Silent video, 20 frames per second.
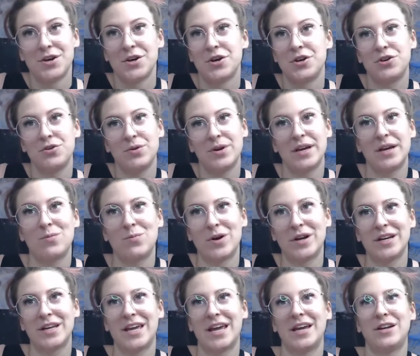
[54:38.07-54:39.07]
You hit
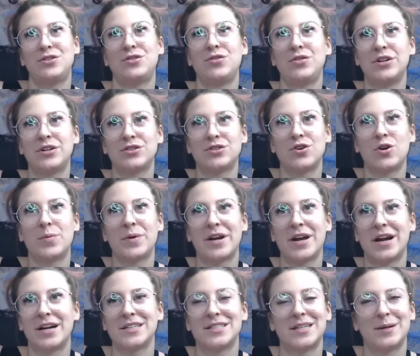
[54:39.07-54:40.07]
one K two years ago, but
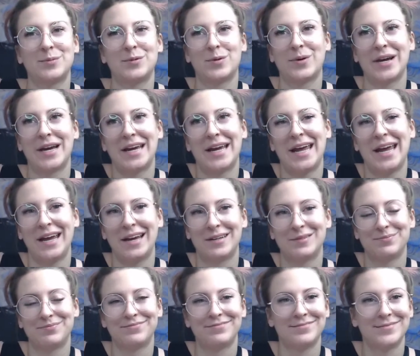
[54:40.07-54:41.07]
kind of stepped away. Hey,
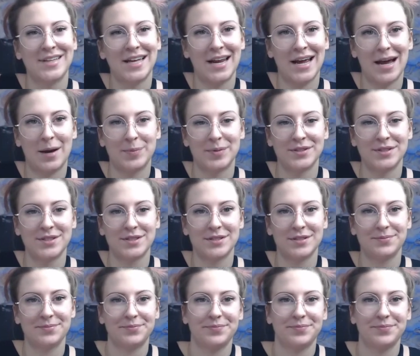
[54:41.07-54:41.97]
that happens.